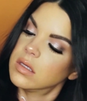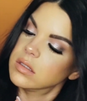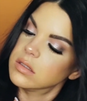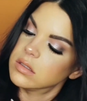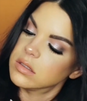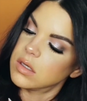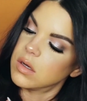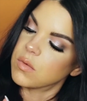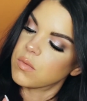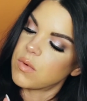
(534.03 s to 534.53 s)

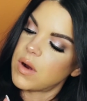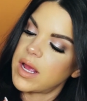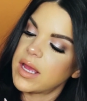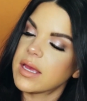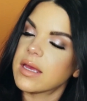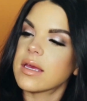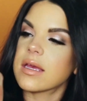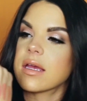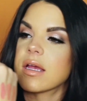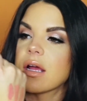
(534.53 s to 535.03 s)
So
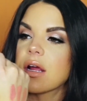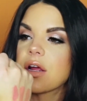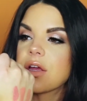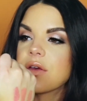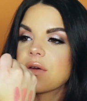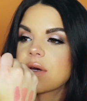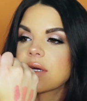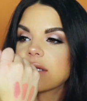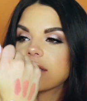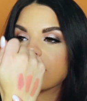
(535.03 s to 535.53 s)
right here
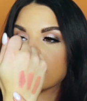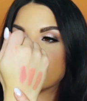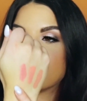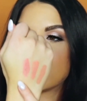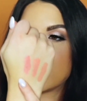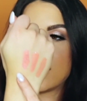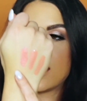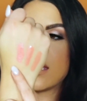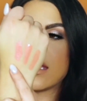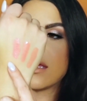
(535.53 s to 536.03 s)
you can
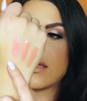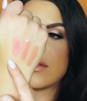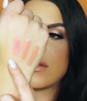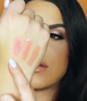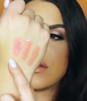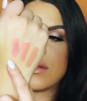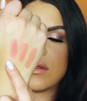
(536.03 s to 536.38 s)
see.